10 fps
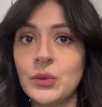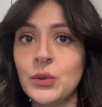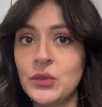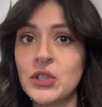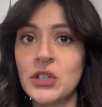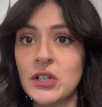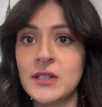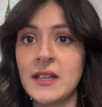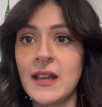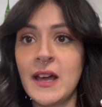hold the shears
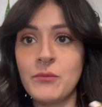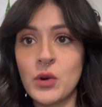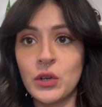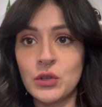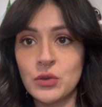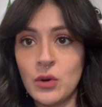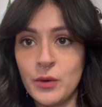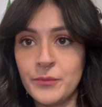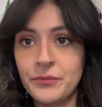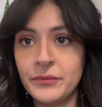and have more
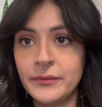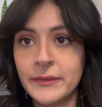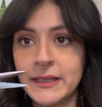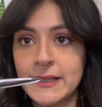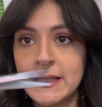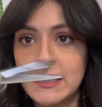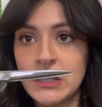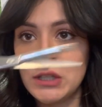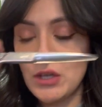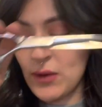control.
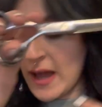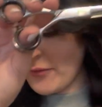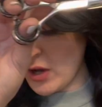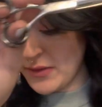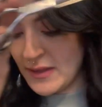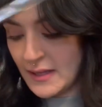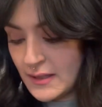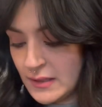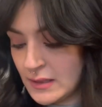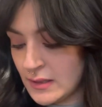So yeah, I've got
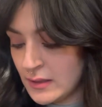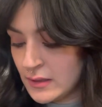these.